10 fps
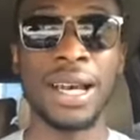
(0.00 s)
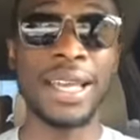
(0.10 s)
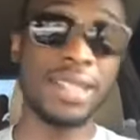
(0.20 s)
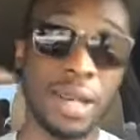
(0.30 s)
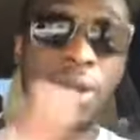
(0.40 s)

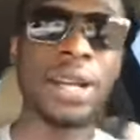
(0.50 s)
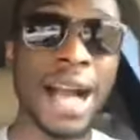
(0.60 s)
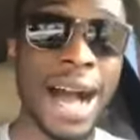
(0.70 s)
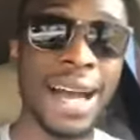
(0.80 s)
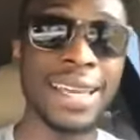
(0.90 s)
And the other
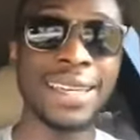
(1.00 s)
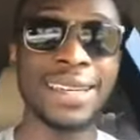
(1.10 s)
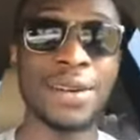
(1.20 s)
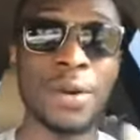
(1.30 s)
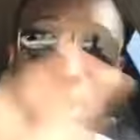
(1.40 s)
guy,
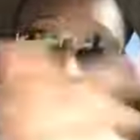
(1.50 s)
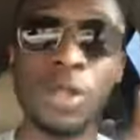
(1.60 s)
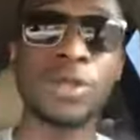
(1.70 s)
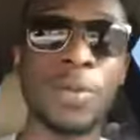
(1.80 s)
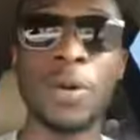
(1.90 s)
who is
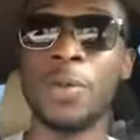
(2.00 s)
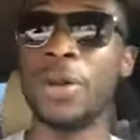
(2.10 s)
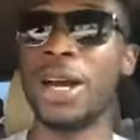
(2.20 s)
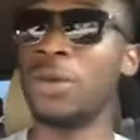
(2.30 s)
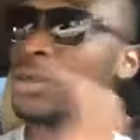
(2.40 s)
also
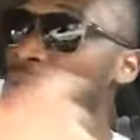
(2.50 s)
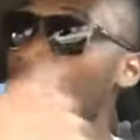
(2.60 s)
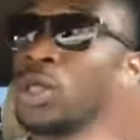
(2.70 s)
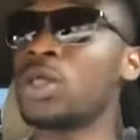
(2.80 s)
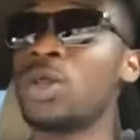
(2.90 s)
popular, who's
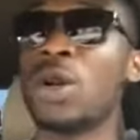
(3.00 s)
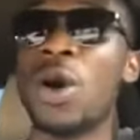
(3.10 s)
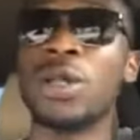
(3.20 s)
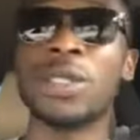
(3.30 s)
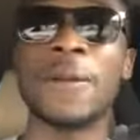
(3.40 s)
also
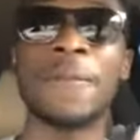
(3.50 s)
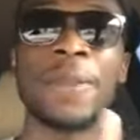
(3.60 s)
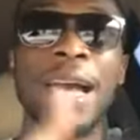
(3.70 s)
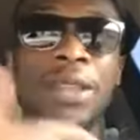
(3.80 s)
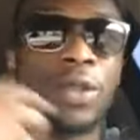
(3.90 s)
got,
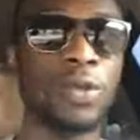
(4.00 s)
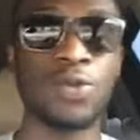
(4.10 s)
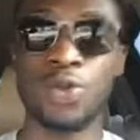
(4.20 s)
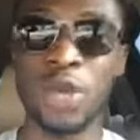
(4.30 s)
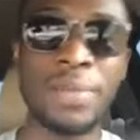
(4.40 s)
I don't know,
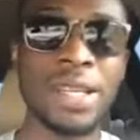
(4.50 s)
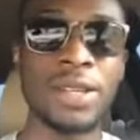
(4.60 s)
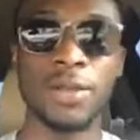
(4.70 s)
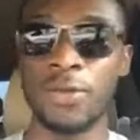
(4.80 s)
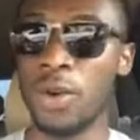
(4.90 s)
3
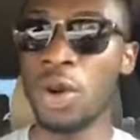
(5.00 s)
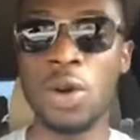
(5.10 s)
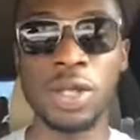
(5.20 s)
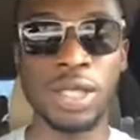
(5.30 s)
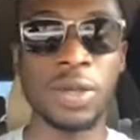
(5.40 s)
million
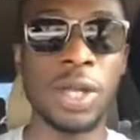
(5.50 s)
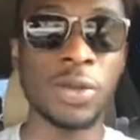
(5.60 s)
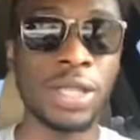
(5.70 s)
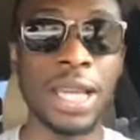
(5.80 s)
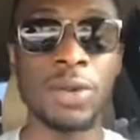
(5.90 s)
followers, is going to
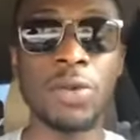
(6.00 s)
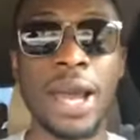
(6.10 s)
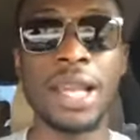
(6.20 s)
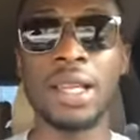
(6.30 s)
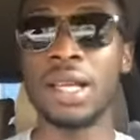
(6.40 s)
tell you,
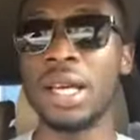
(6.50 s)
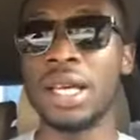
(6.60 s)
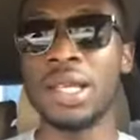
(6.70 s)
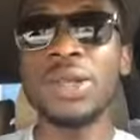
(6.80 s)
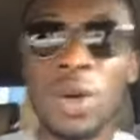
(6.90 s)
well,
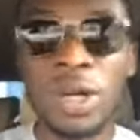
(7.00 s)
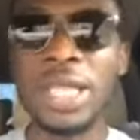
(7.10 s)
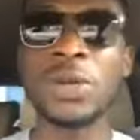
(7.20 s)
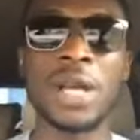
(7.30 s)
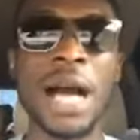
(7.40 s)
you don't
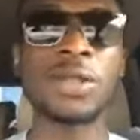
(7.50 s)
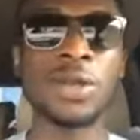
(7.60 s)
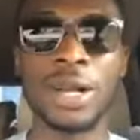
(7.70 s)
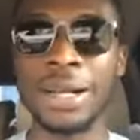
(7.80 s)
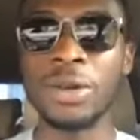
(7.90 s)
need to count
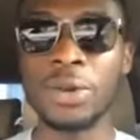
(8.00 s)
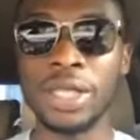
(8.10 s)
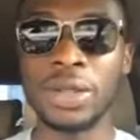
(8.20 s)
your calories.